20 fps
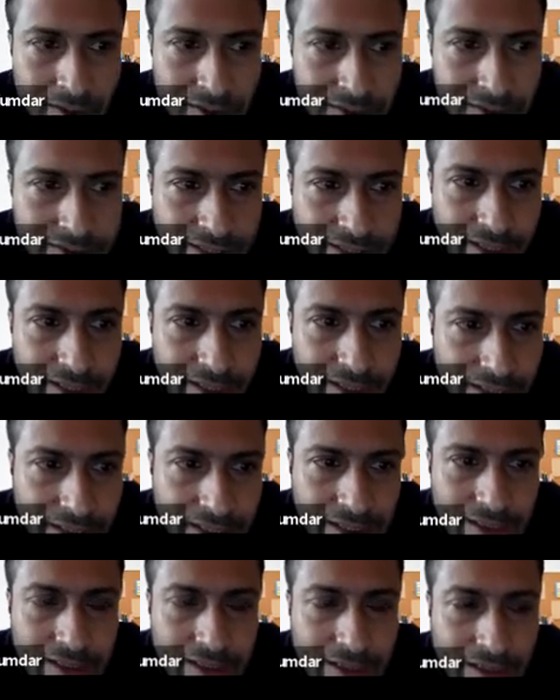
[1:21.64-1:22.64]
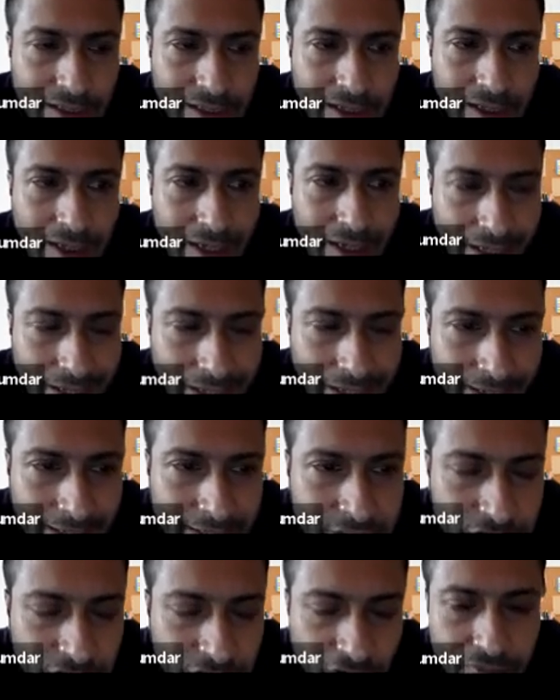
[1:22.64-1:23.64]
Secondly,
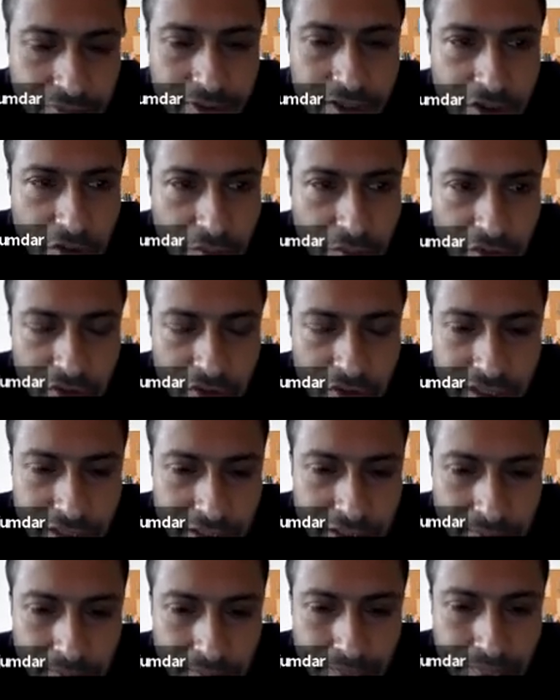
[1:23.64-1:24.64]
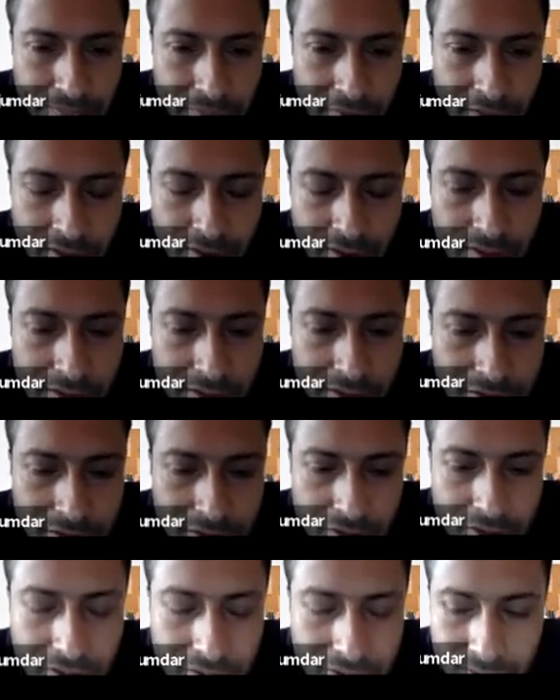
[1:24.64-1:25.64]
age of a community.
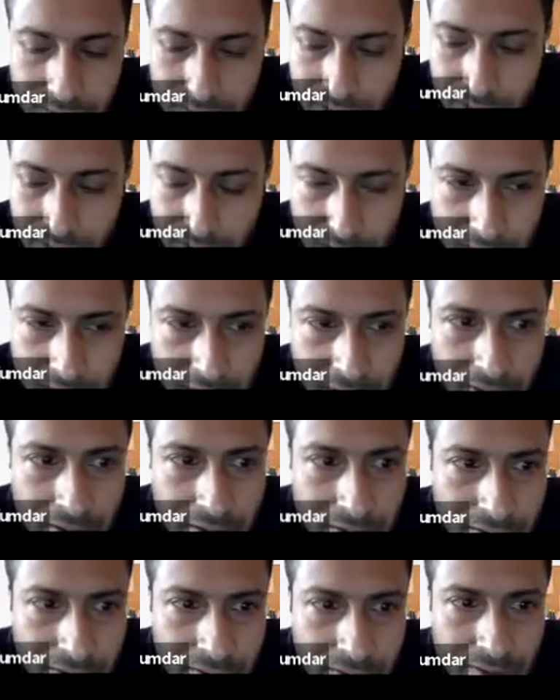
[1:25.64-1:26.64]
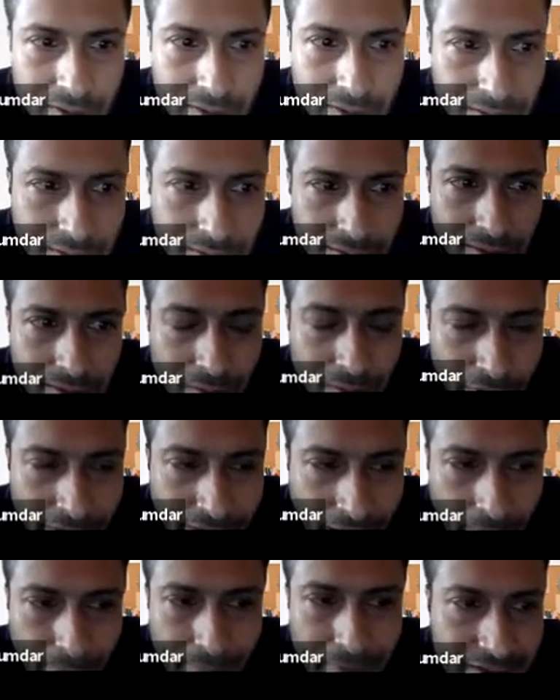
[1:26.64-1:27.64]
So what
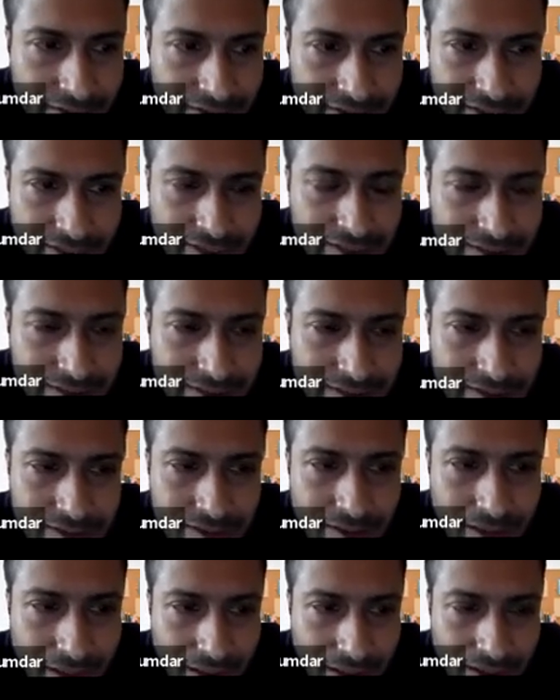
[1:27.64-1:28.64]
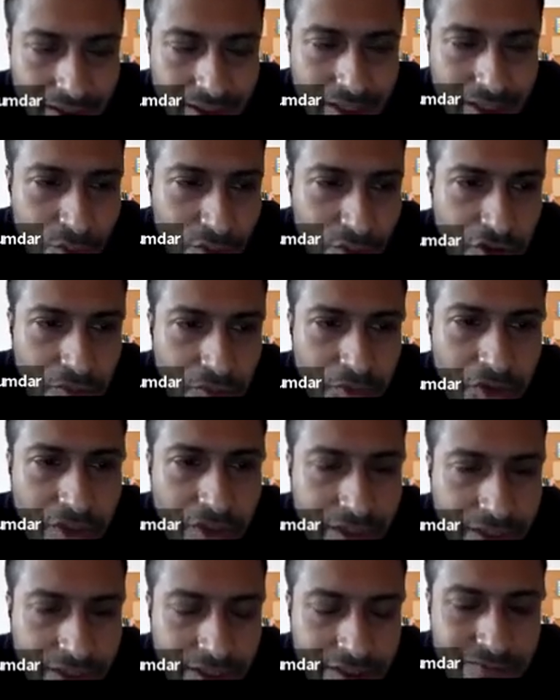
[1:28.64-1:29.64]
happens is a new
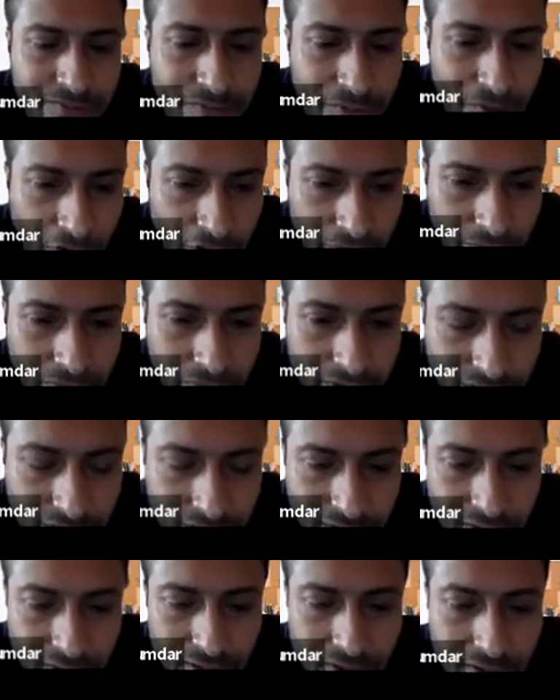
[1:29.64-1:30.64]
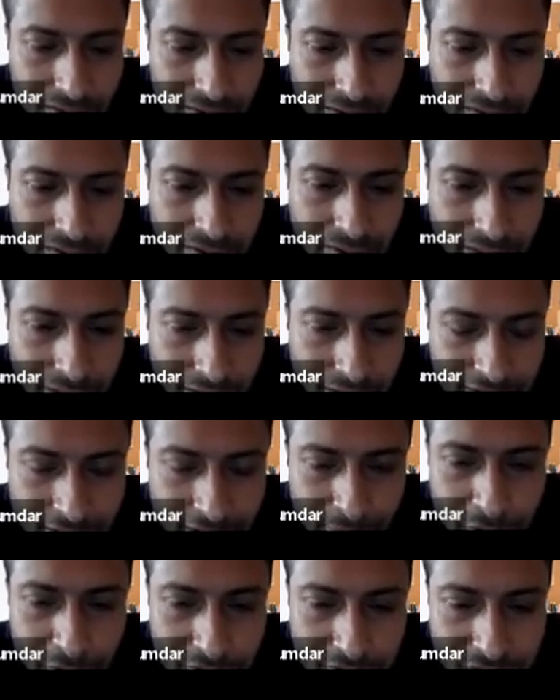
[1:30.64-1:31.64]
community is formed. Okay,
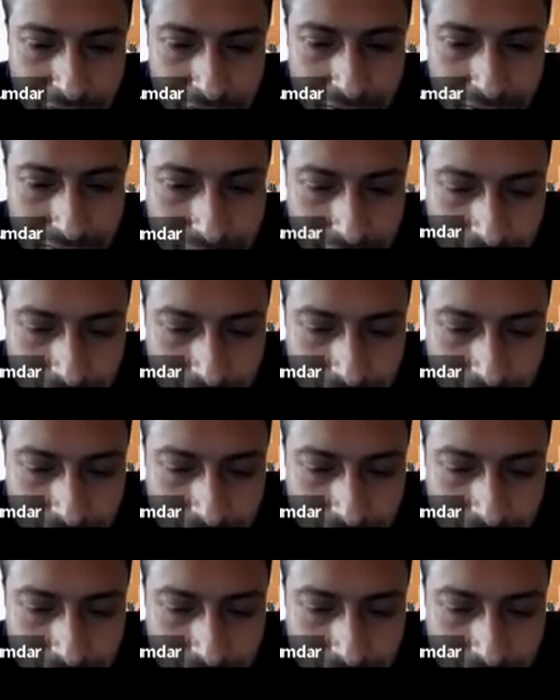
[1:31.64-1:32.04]
suppose you